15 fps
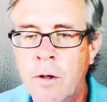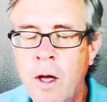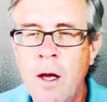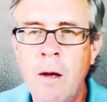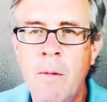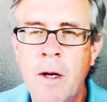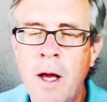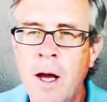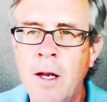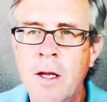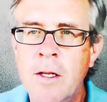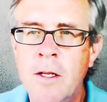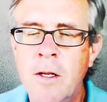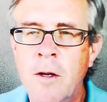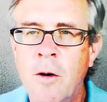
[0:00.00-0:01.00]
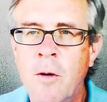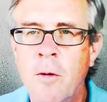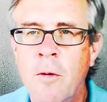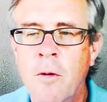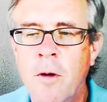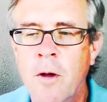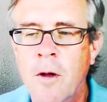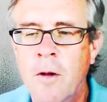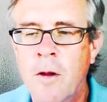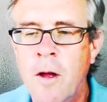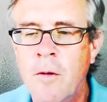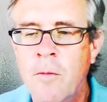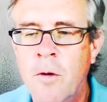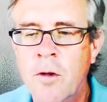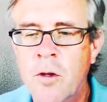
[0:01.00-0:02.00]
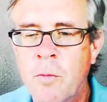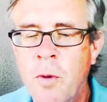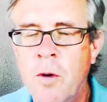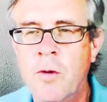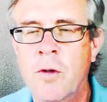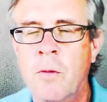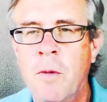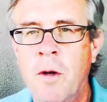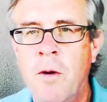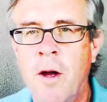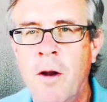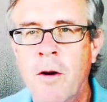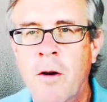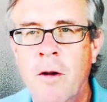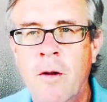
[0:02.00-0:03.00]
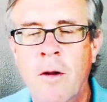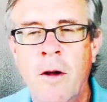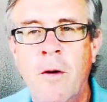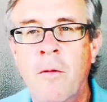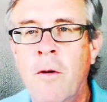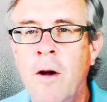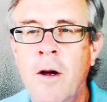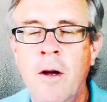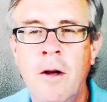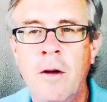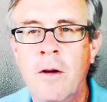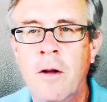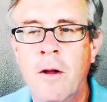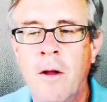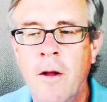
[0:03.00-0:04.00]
yeah, but God doesn't know that we're supposed to be greater. Oh, wow.